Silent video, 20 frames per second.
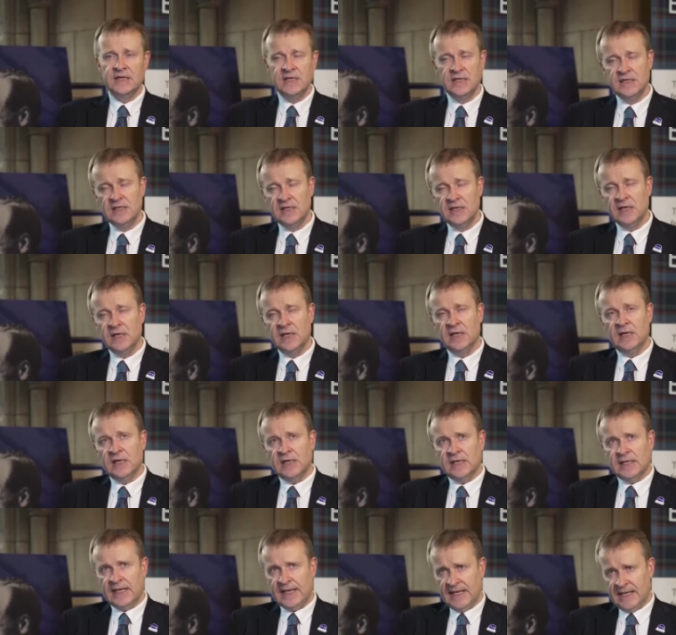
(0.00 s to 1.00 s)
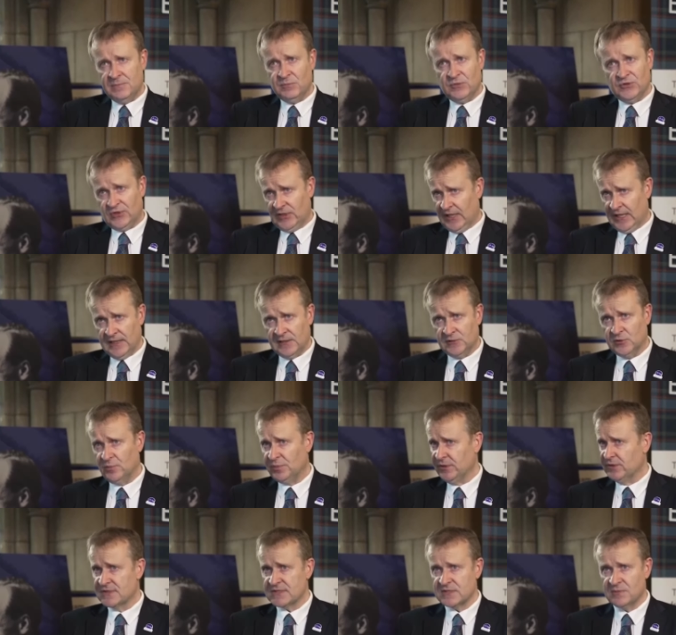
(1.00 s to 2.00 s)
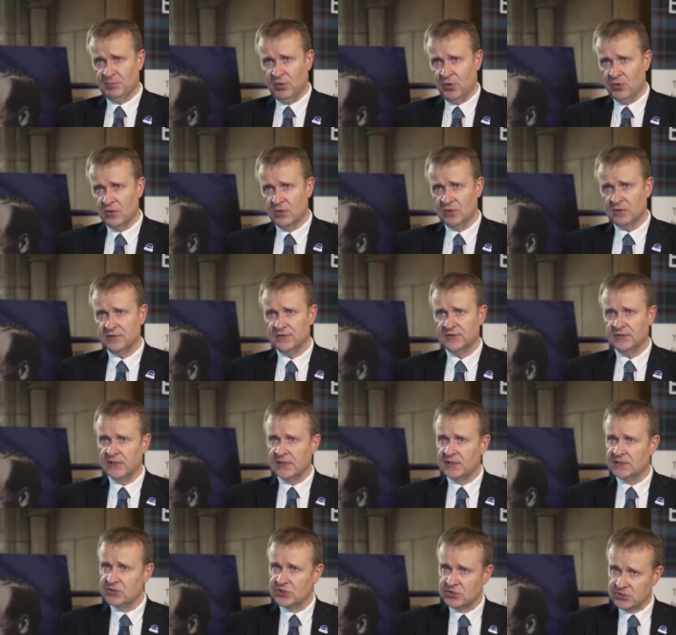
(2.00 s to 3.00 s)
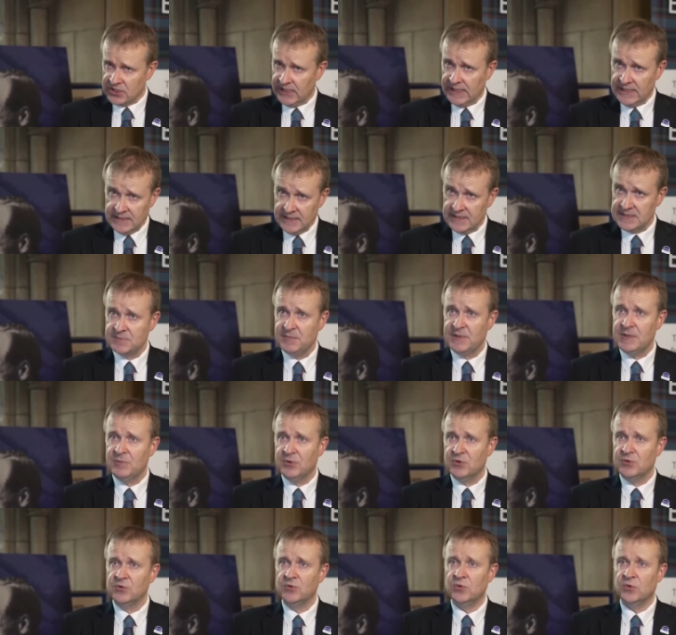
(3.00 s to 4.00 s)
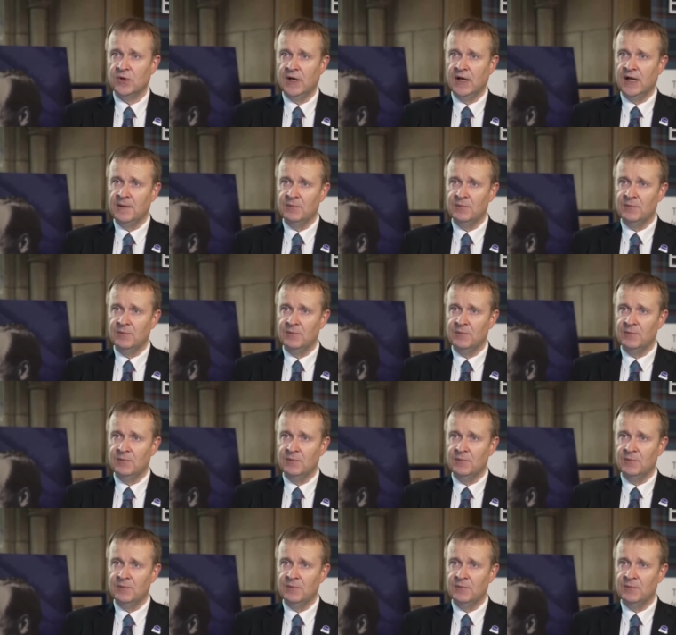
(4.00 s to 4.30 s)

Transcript: He aimed to help and support Chinese people